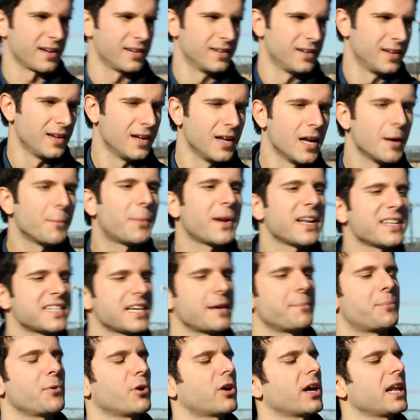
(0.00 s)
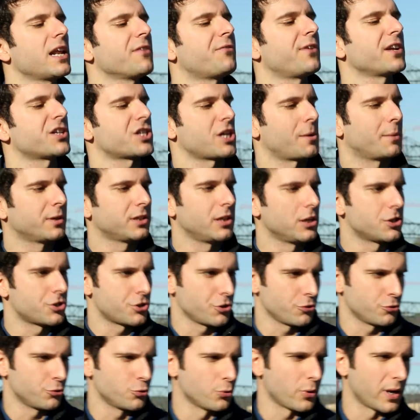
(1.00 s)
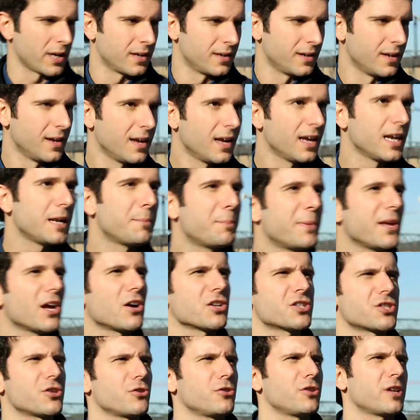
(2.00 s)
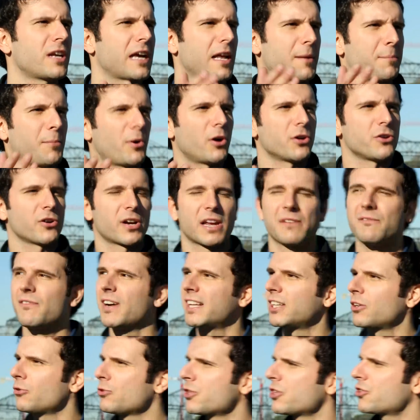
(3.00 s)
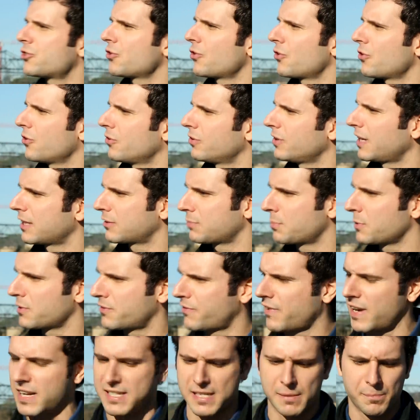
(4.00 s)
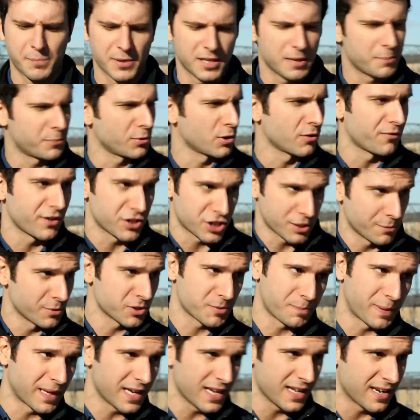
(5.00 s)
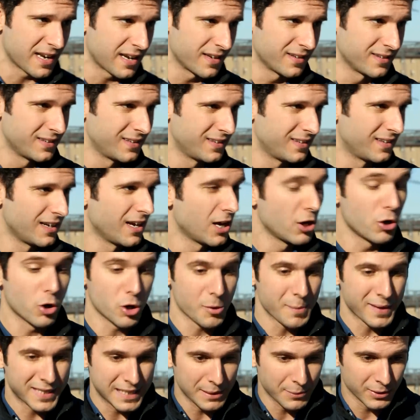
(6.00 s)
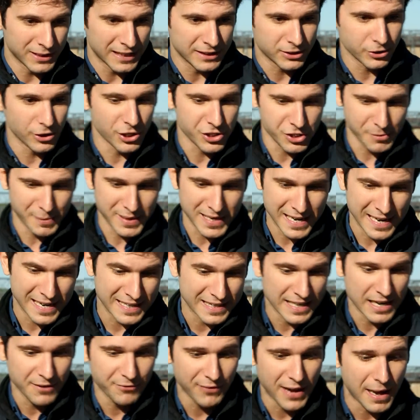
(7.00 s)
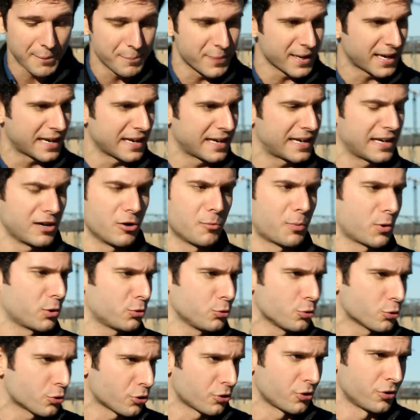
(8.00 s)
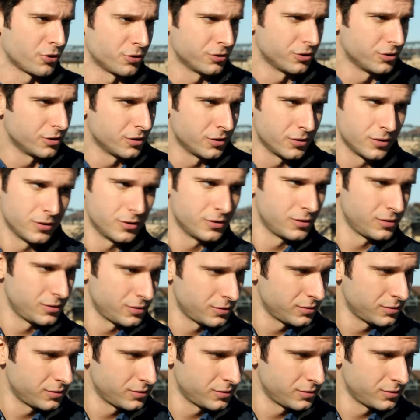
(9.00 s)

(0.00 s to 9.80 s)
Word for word: For example, what do we do with all the CO2, the carbon dioxide that we keep putting into the atmosphere? Do we make it disappear? Do we send it back into the smokestacks of the factories that produced it?